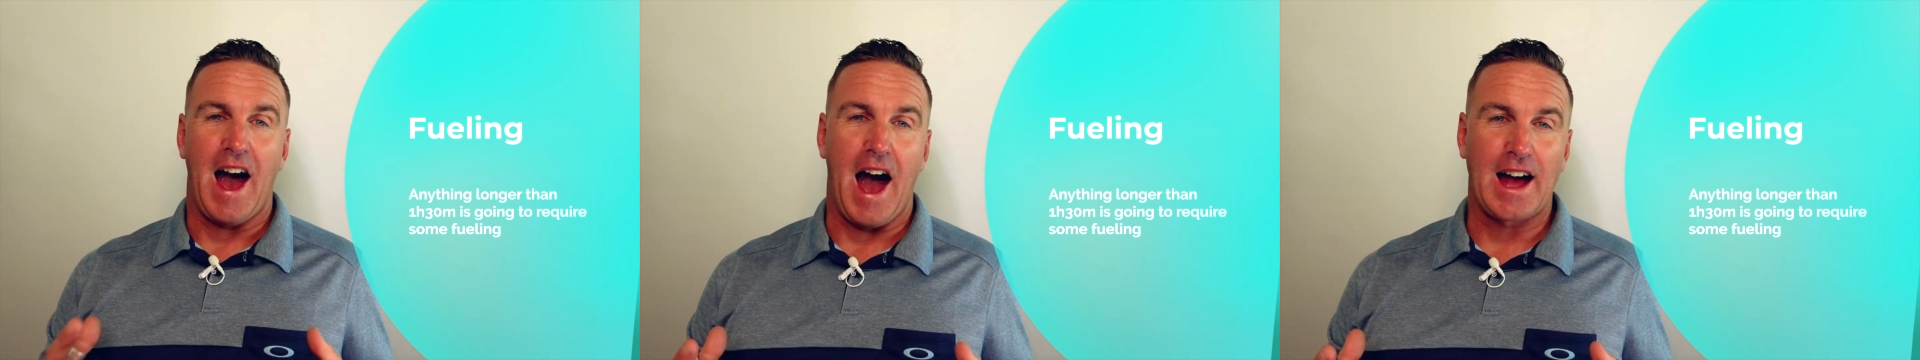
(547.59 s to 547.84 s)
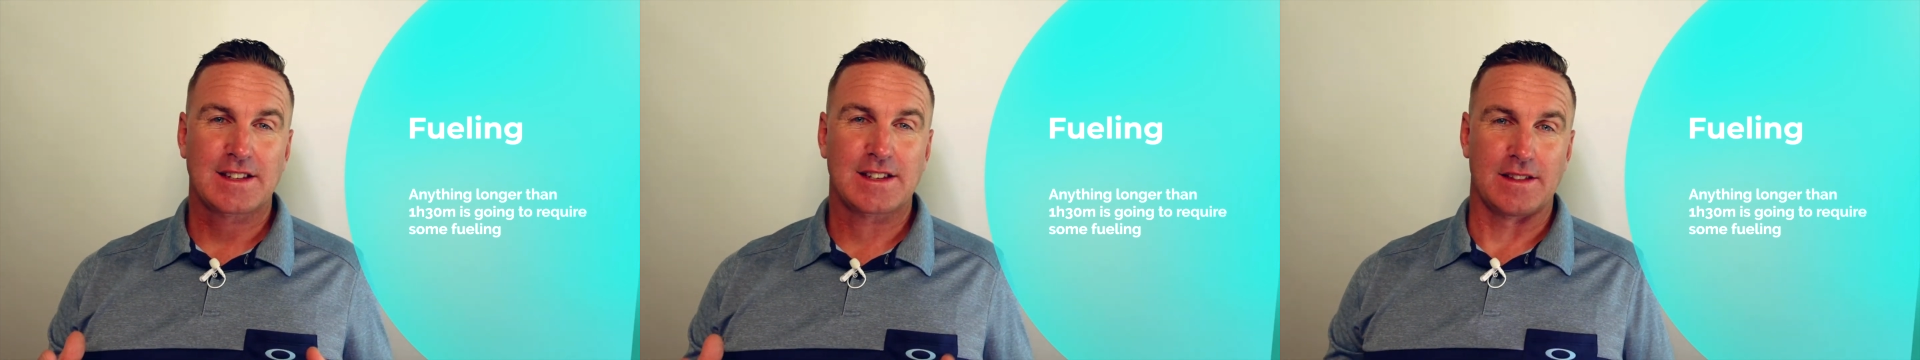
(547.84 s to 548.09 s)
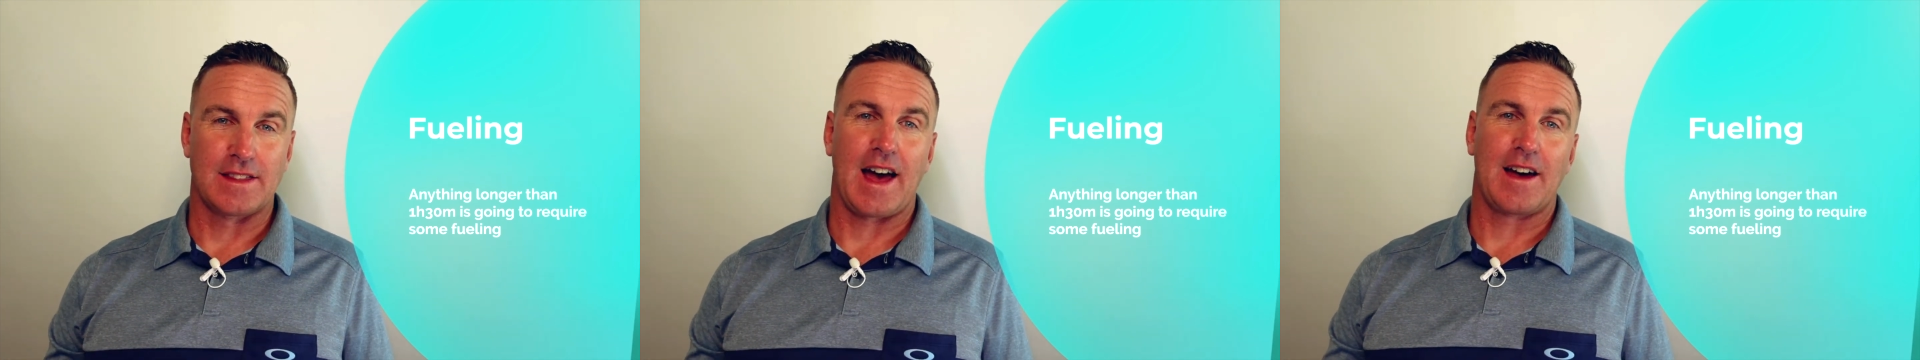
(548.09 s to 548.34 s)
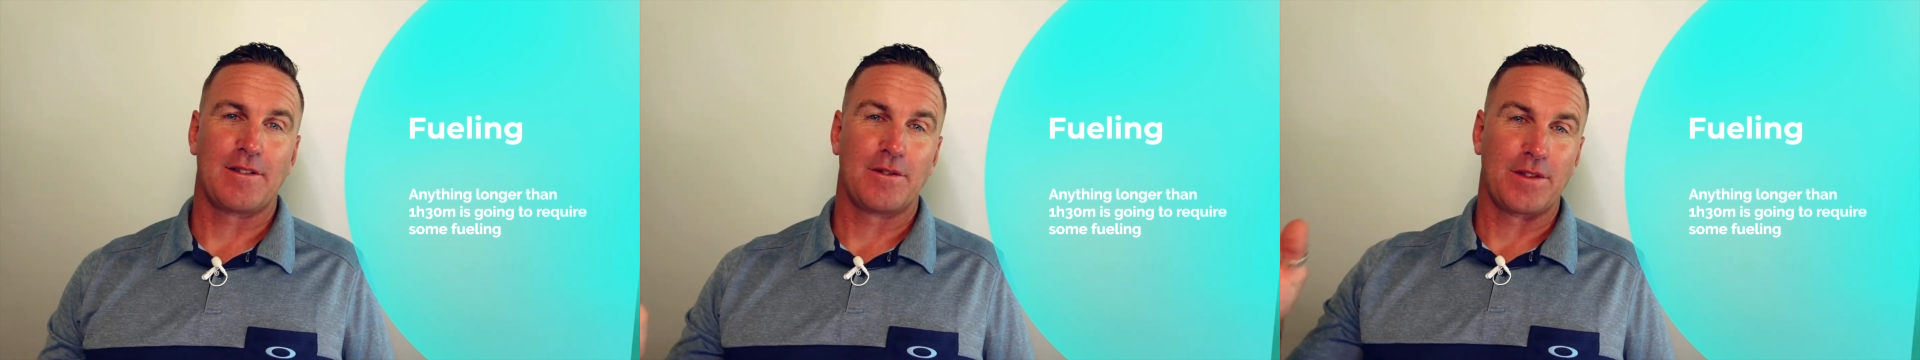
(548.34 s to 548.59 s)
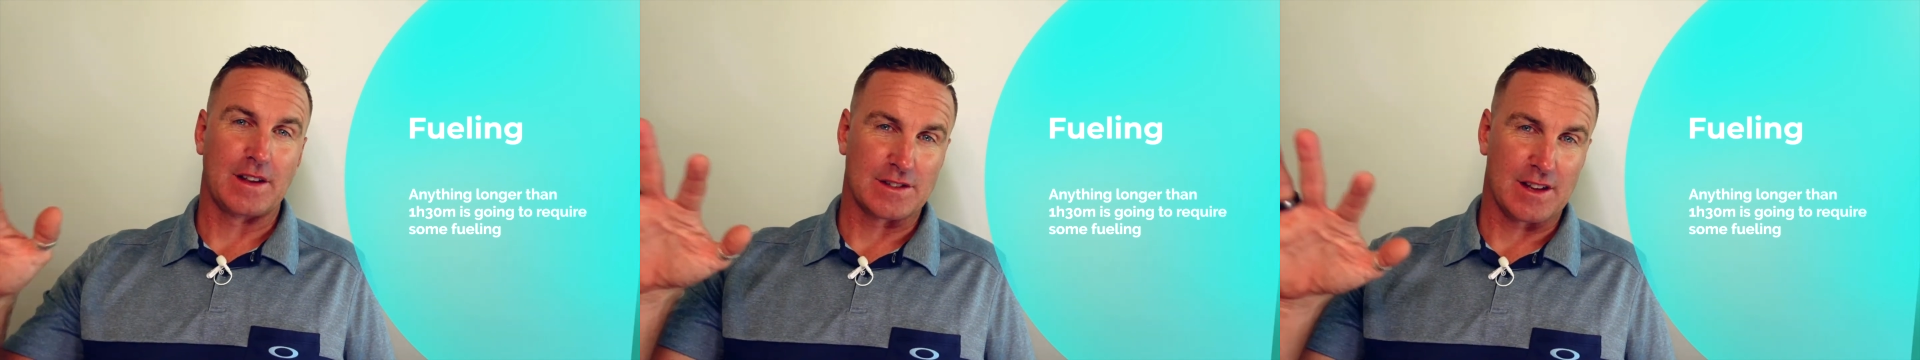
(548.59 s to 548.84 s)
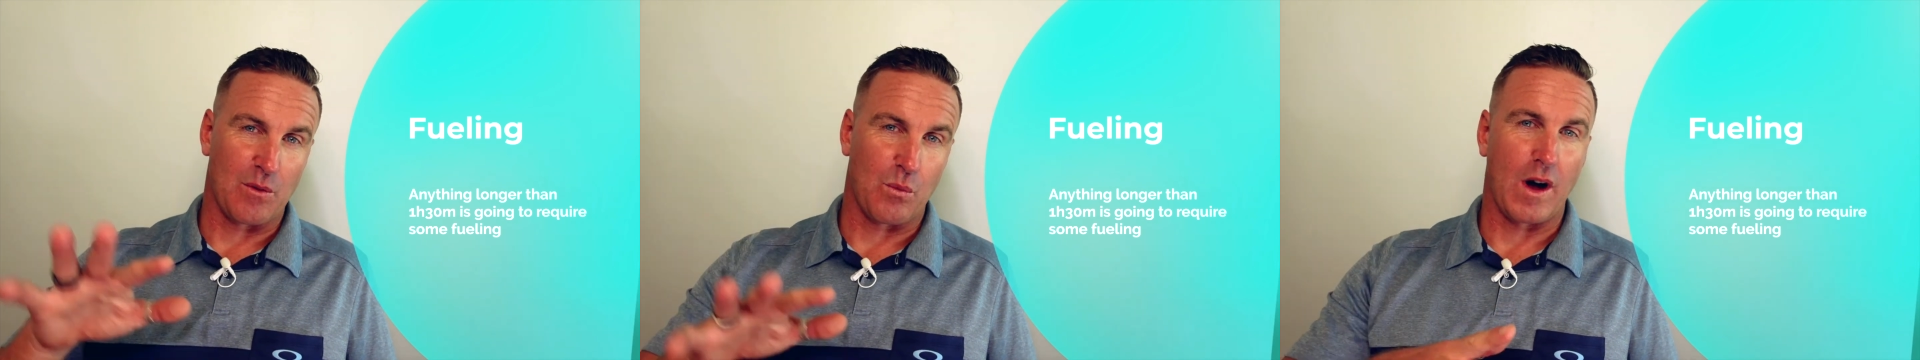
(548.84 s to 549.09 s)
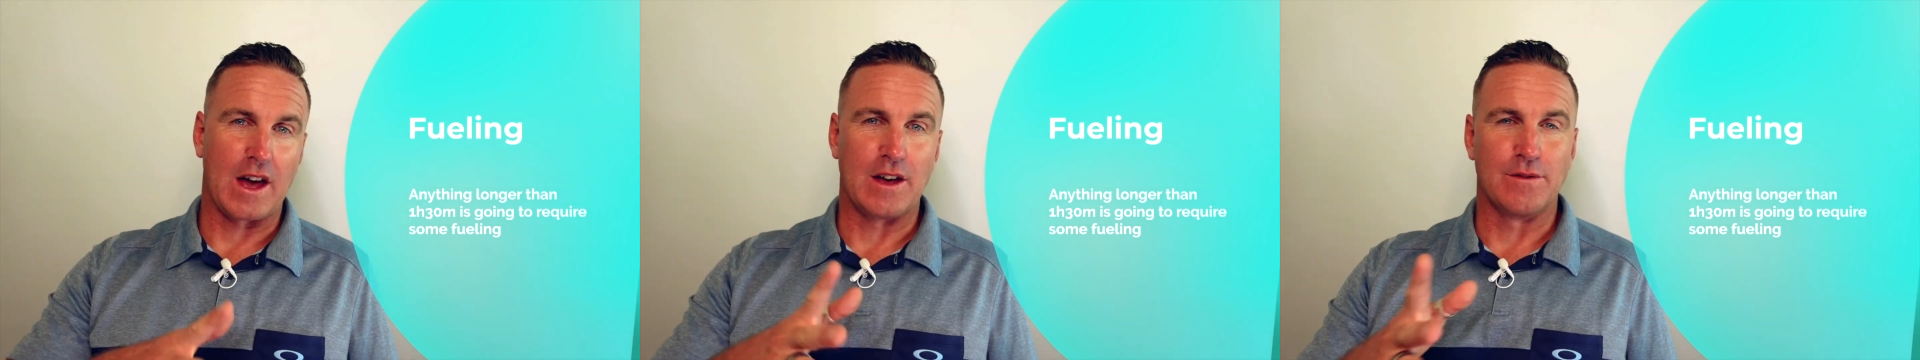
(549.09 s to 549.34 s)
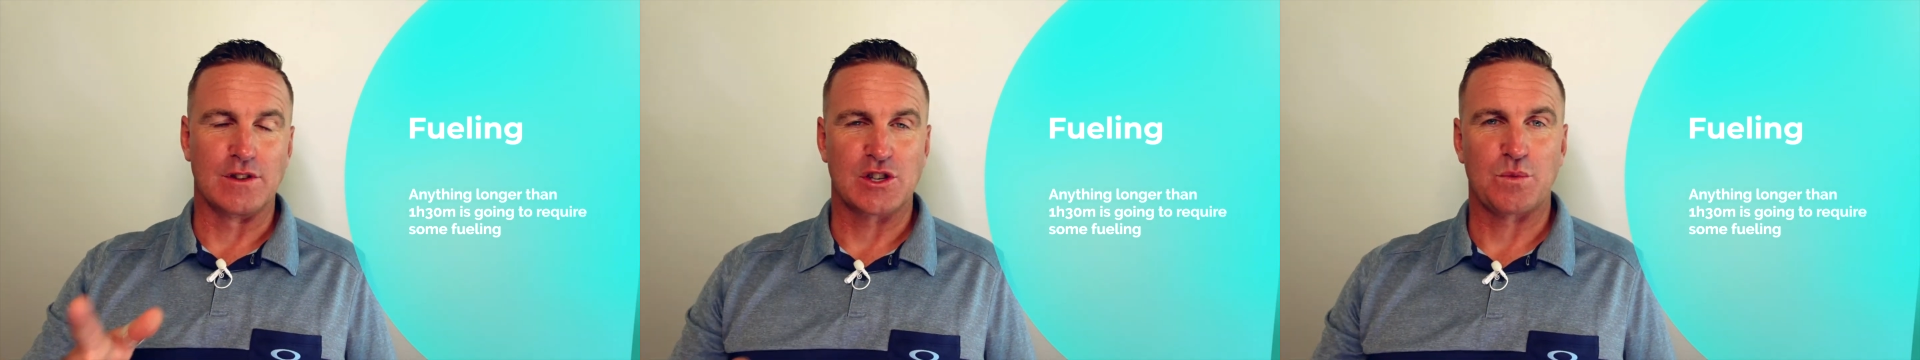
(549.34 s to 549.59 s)
Add to that things like
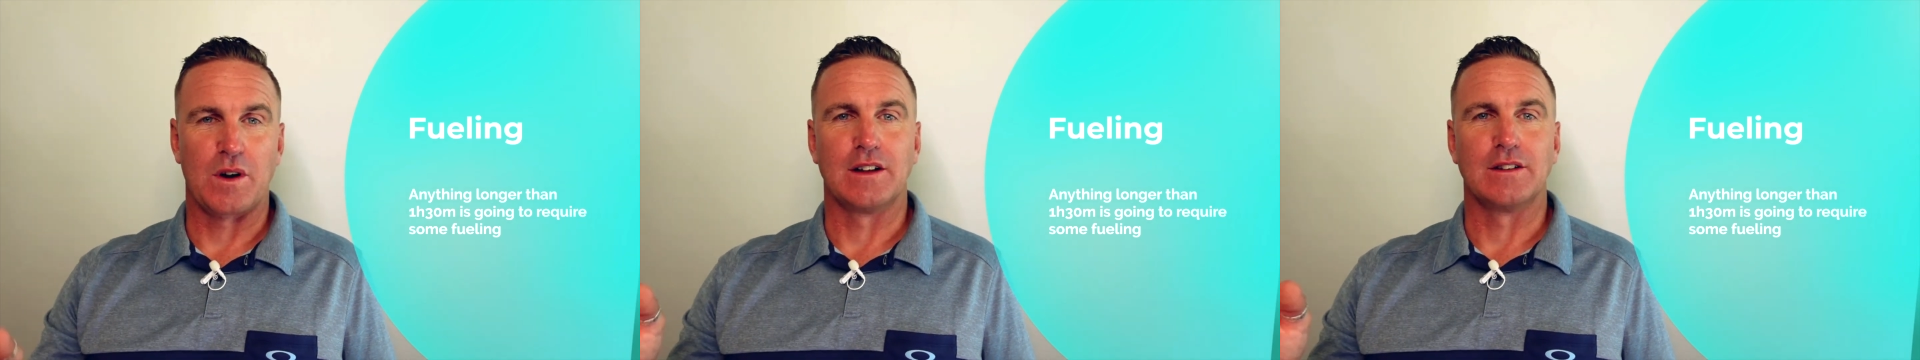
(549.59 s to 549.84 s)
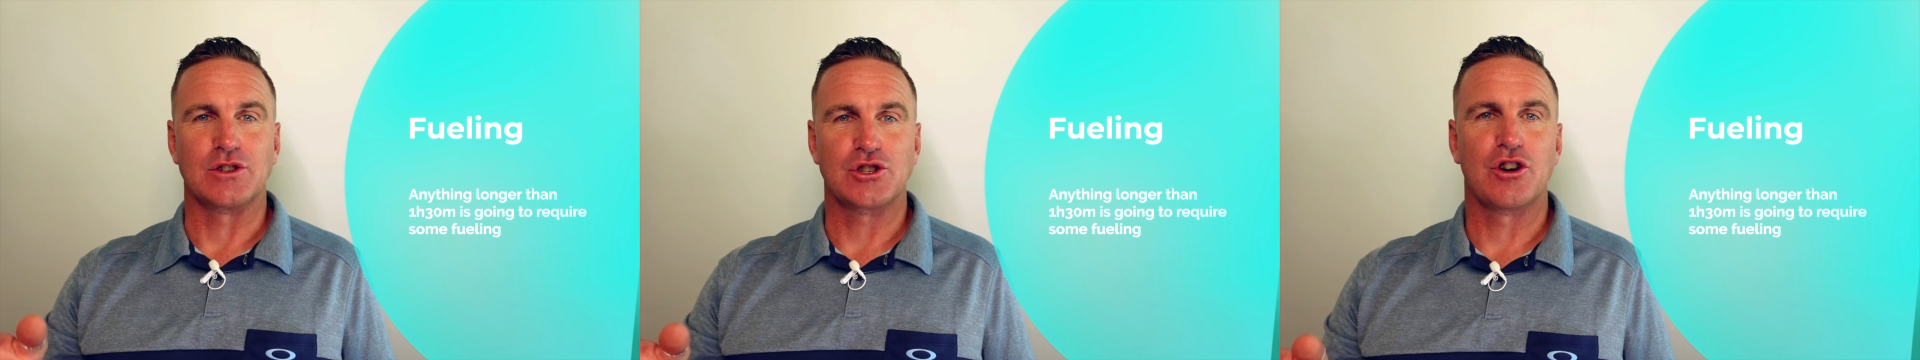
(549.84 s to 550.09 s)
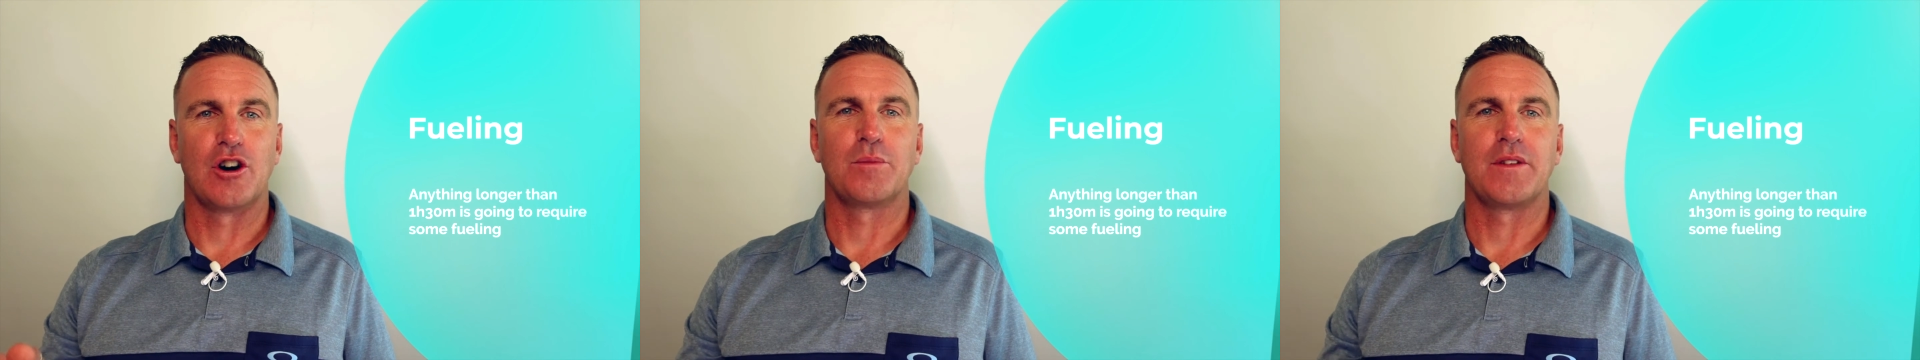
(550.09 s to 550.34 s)
wave and swell and chop,